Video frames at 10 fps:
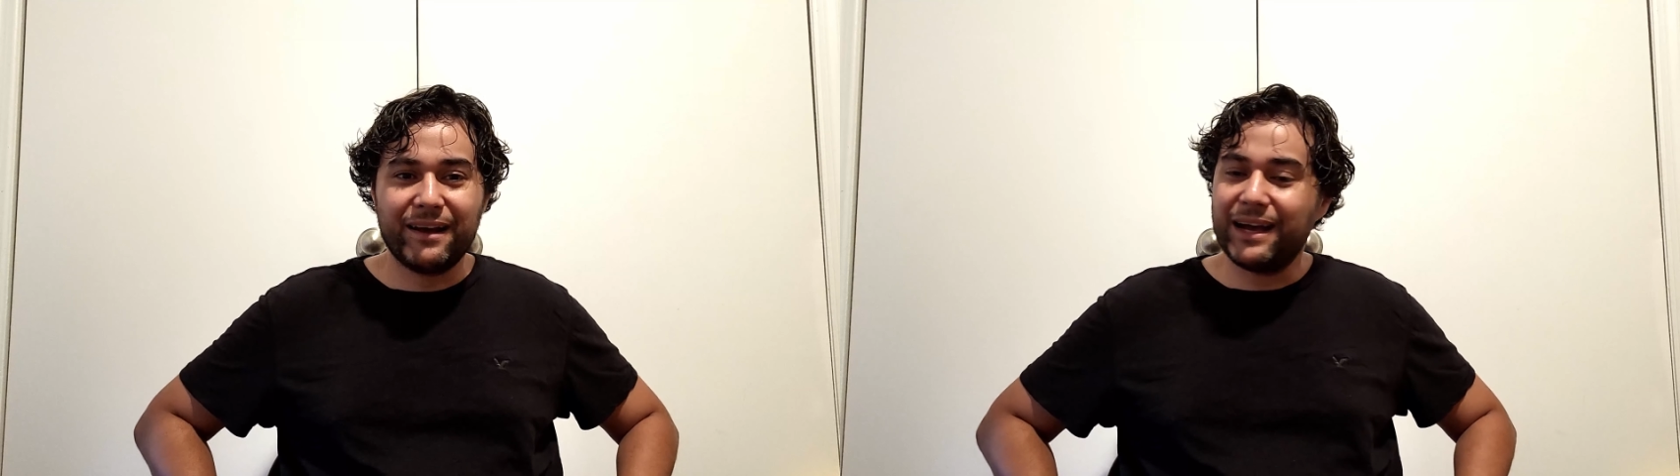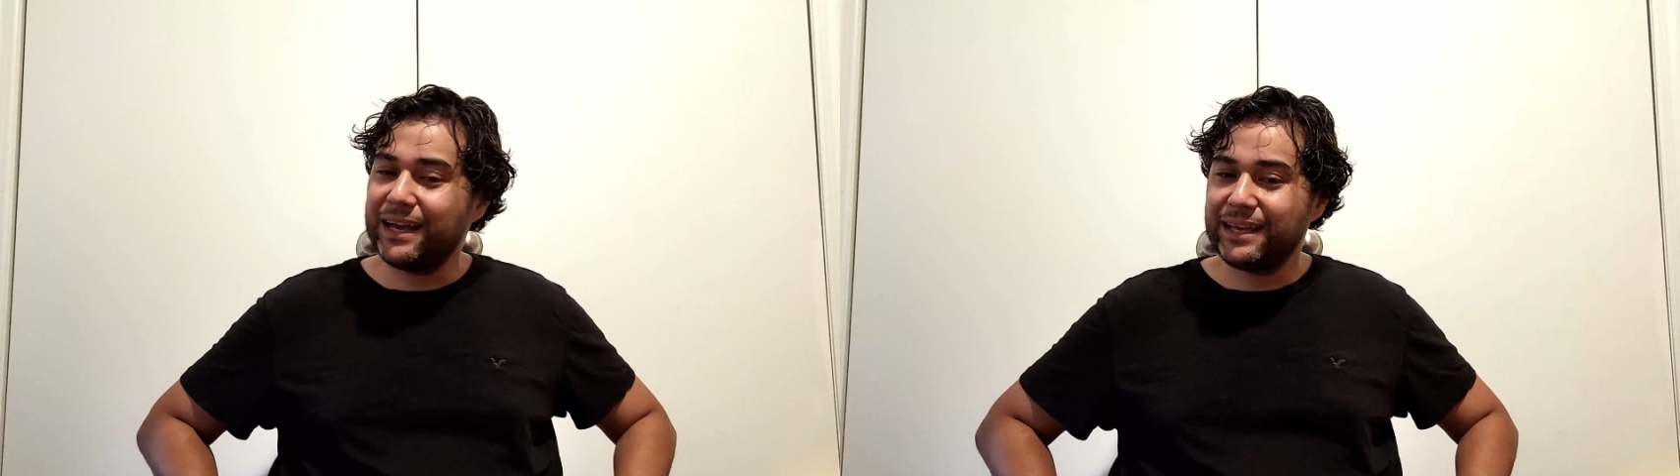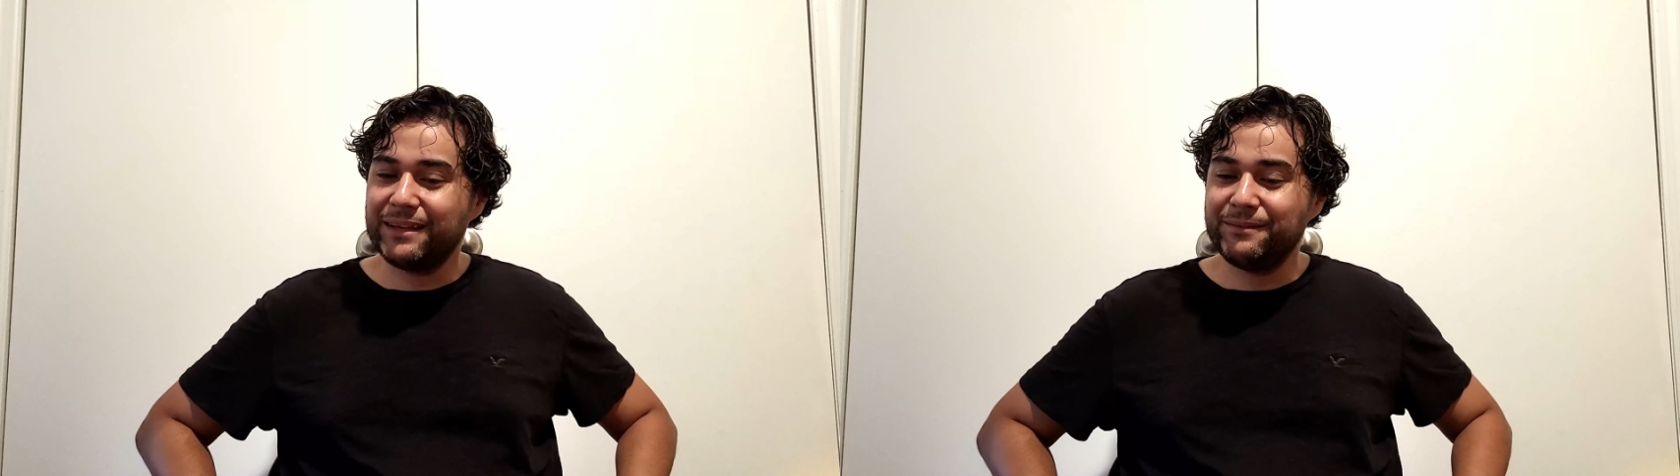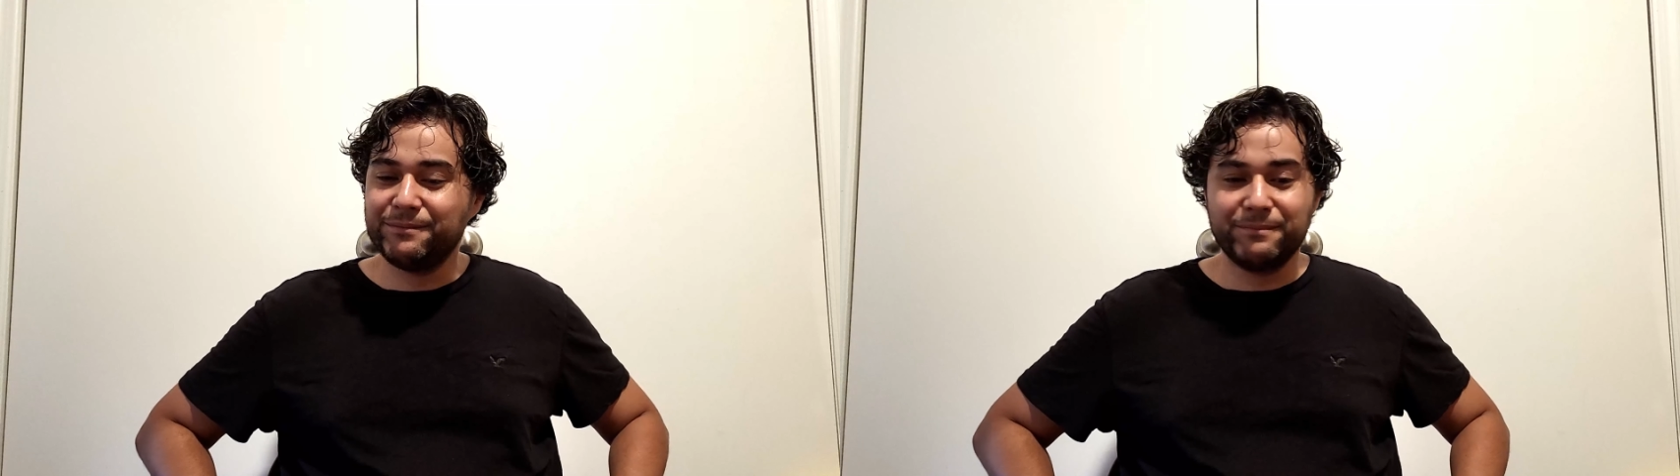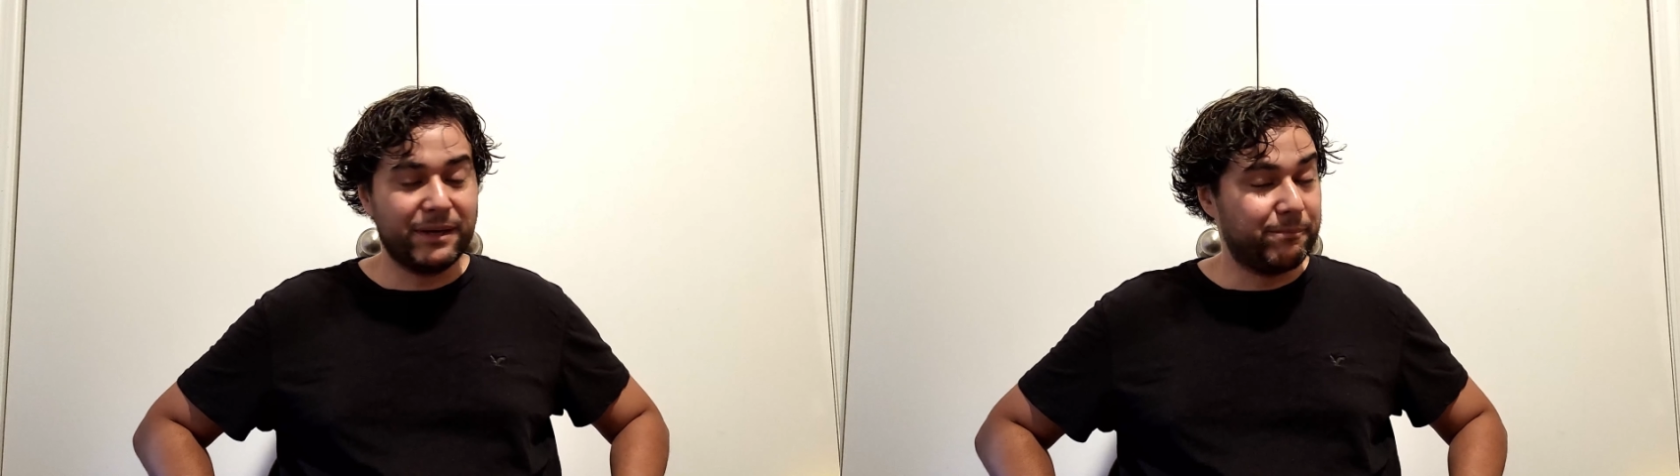I
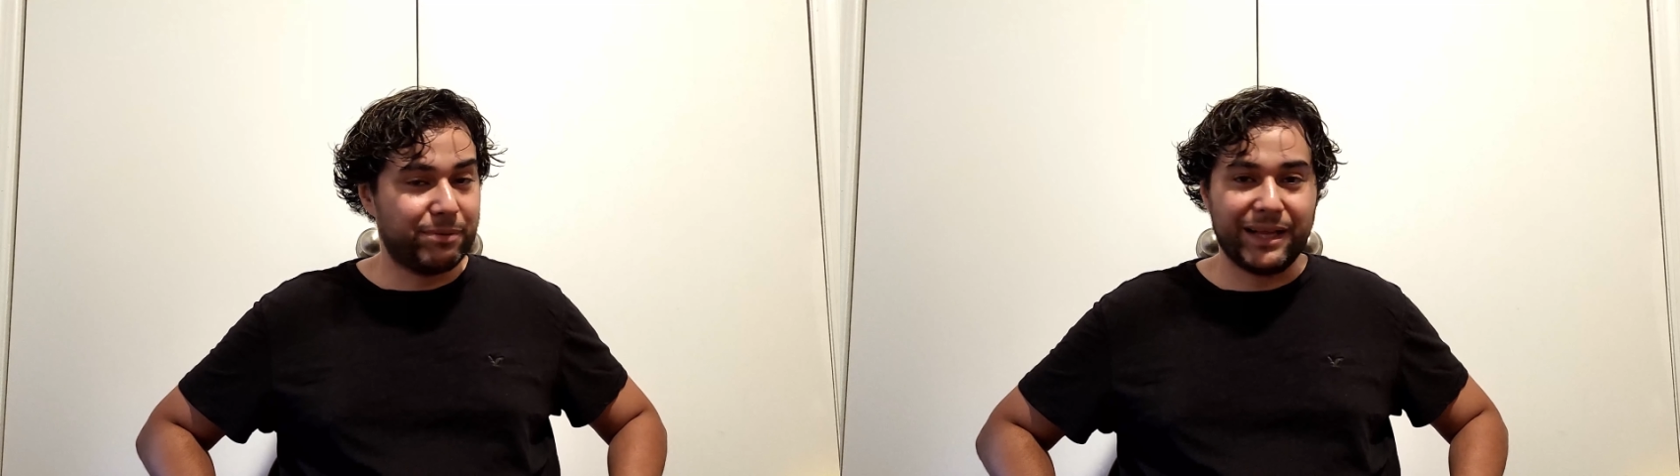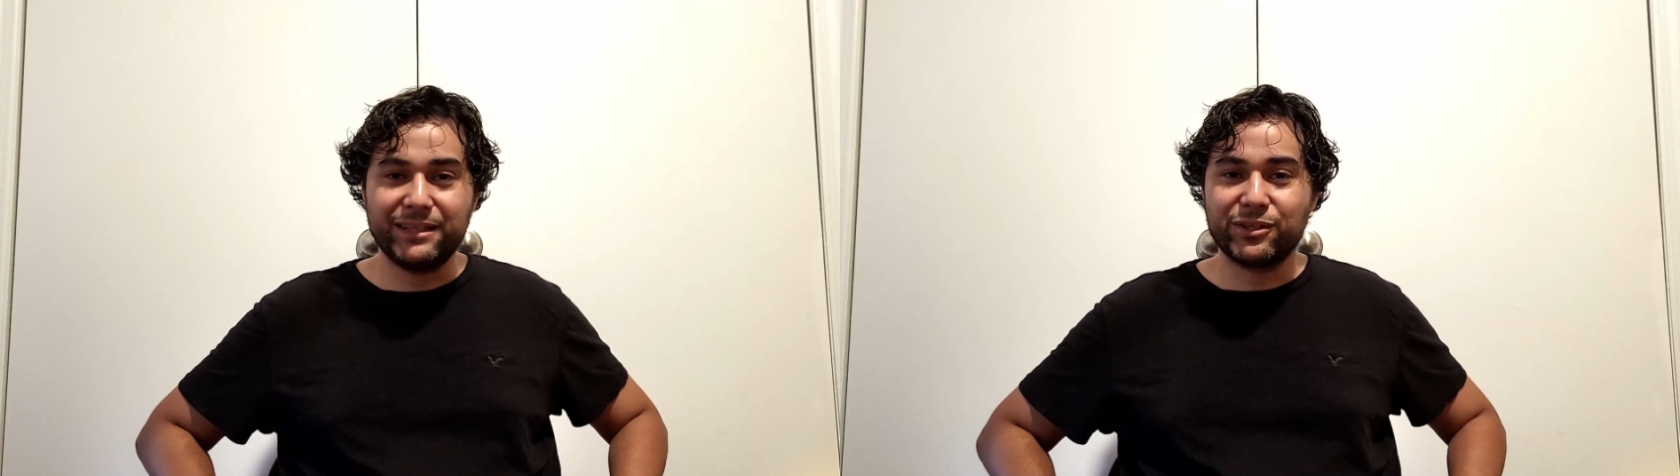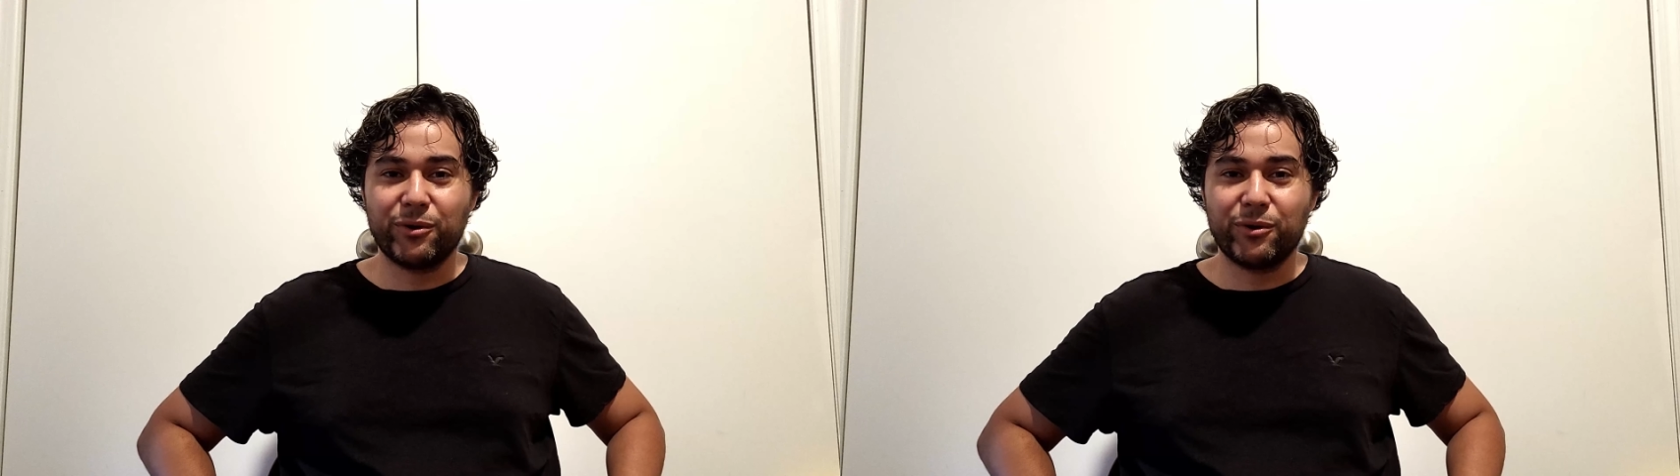plan to